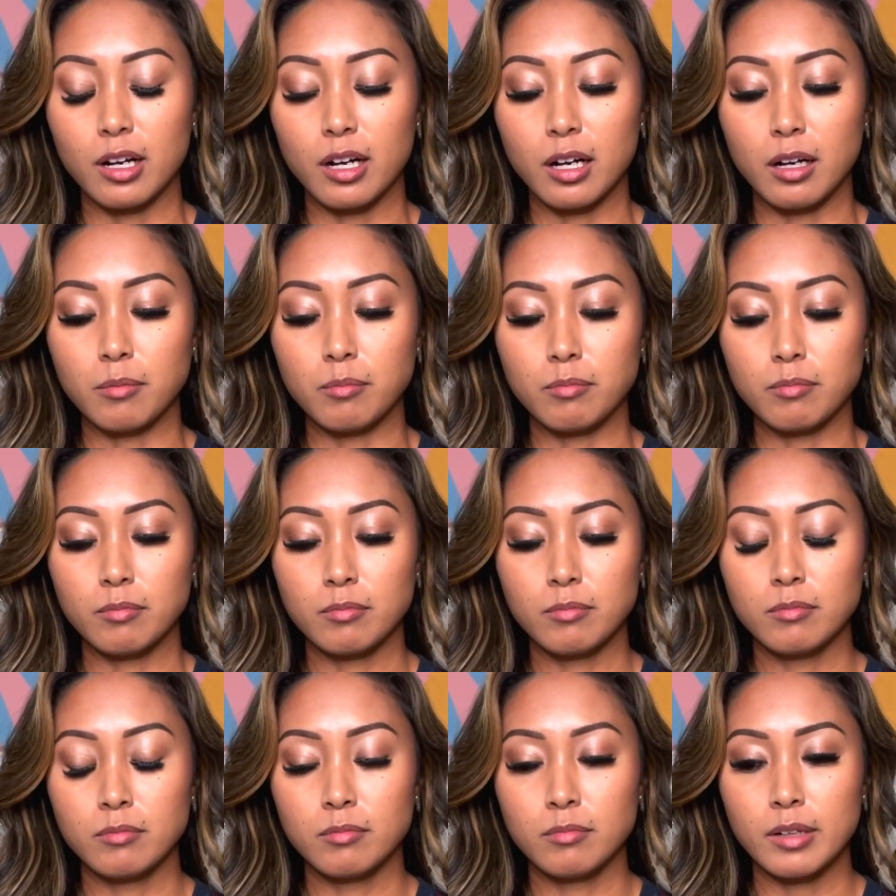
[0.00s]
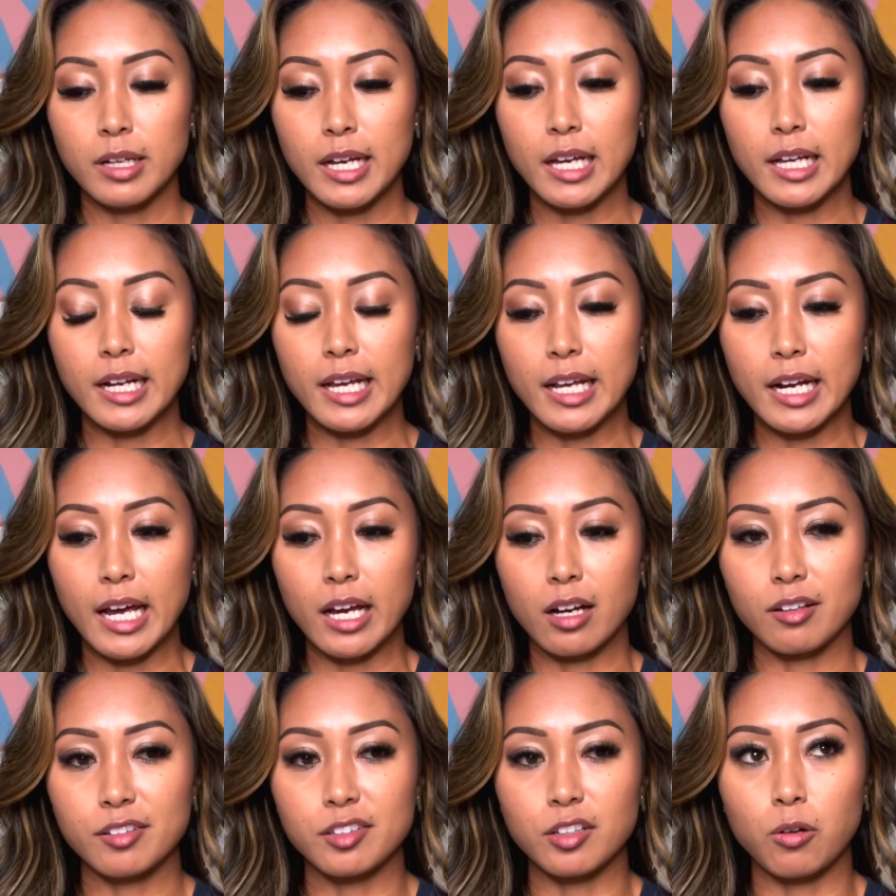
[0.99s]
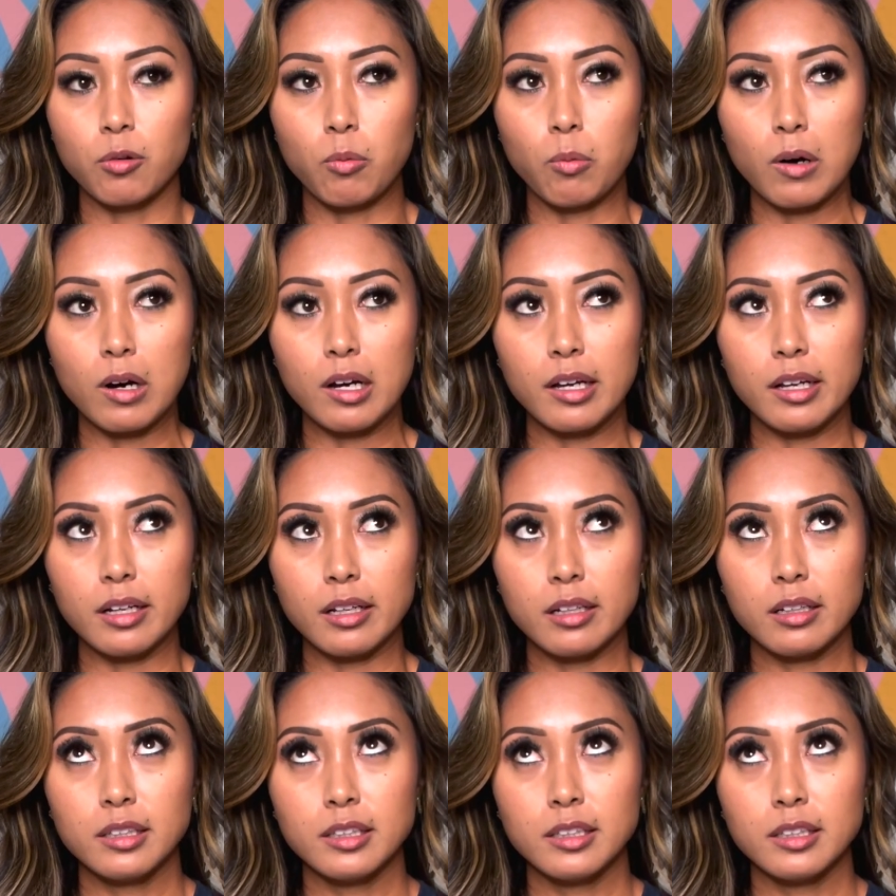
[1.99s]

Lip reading: And I also won,